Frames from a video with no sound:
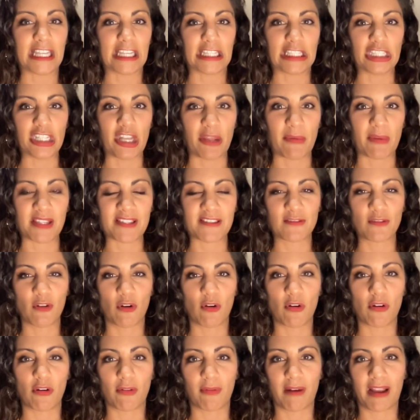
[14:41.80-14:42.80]
you know, it's
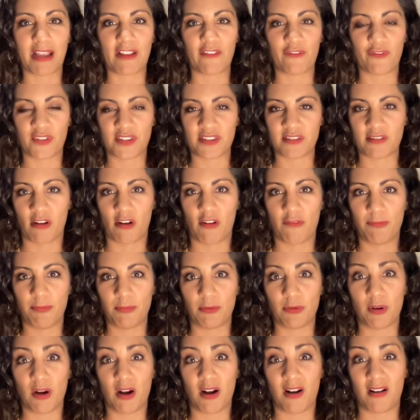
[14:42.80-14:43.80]
not great for staff
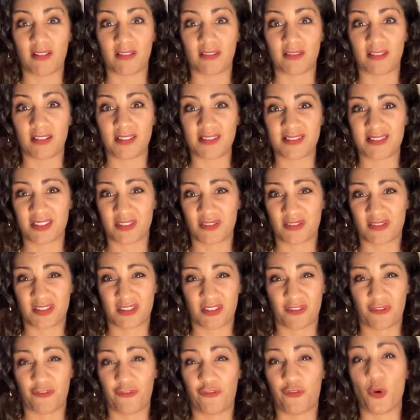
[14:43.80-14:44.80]
morale to
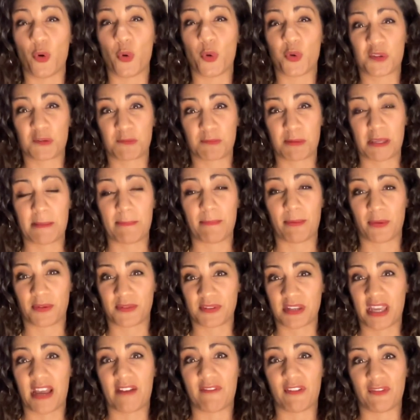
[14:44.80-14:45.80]
force people
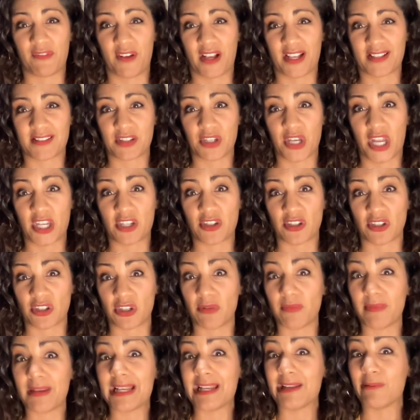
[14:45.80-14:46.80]
to have a vaccination.
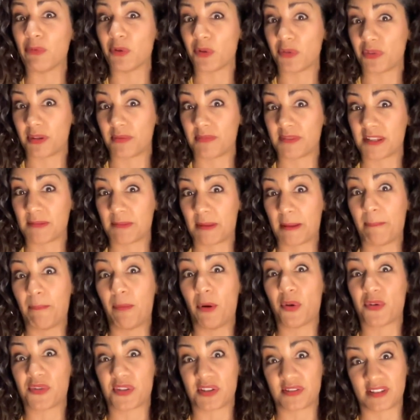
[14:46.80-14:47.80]
You really want them to be
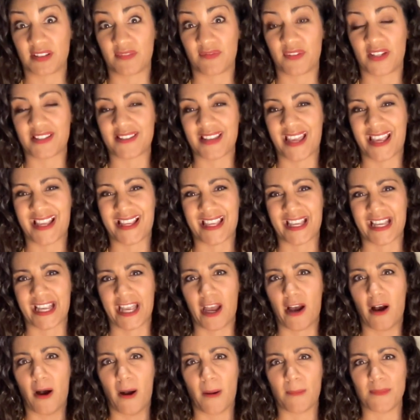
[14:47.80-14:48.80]
positively taking
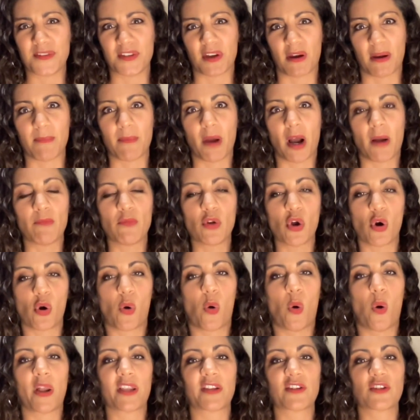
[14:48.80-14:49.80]
it up. So I'm not
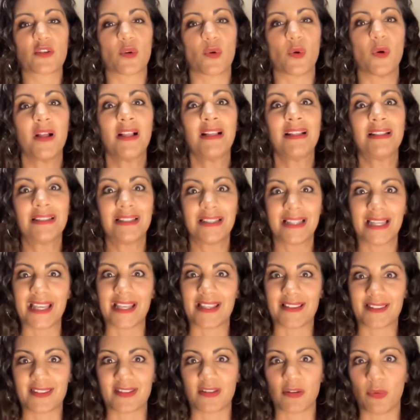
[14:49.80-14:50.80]
quite sure
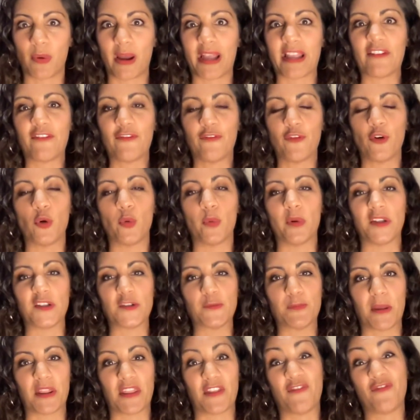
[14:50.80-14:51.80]
it's the way
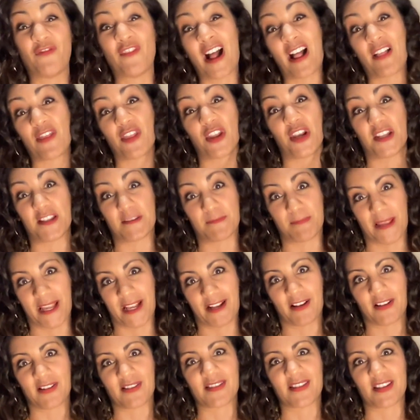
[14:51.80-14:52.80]
forward, but the fact that it's
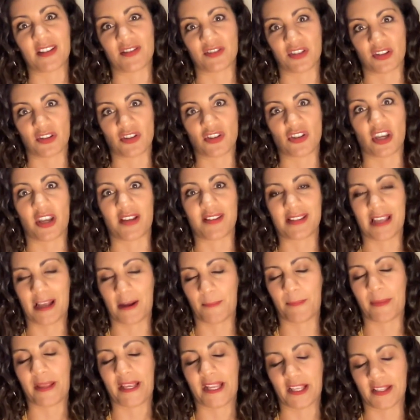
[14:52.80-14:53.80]
being considered shows
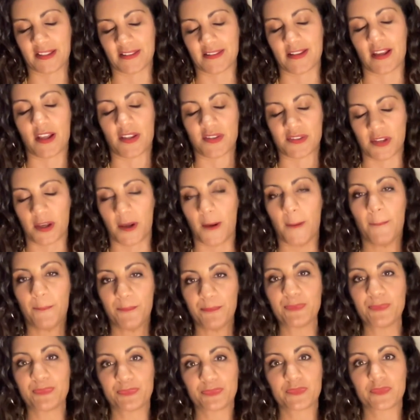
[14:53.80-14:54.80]
how big concerns are.
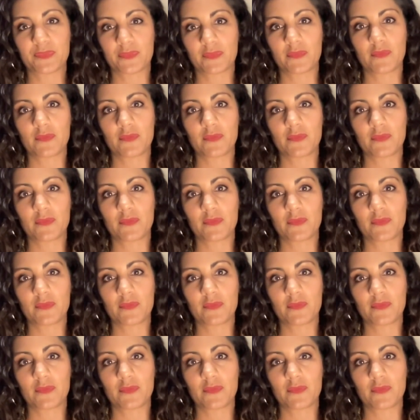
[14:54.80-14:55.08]
Yes, the